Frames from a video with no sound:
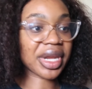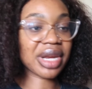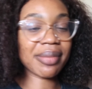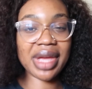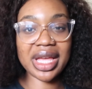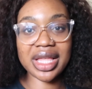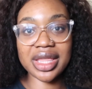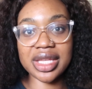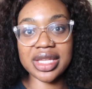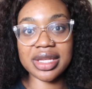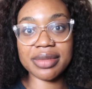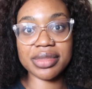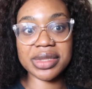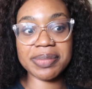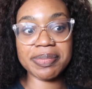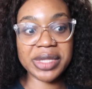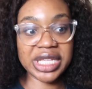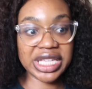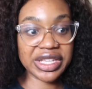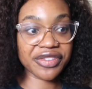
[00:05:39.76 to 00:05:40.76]
gonna make the
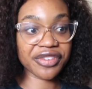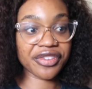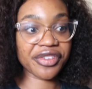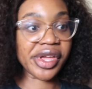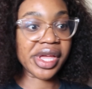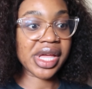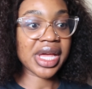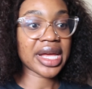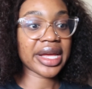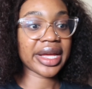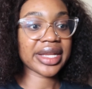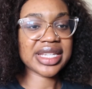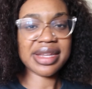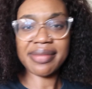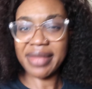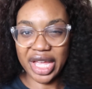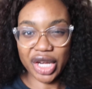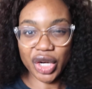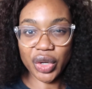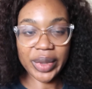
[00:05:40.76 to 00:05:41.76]
beef
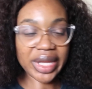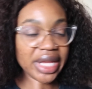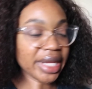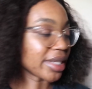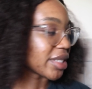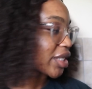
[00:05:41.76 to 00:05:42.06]
tomato-y.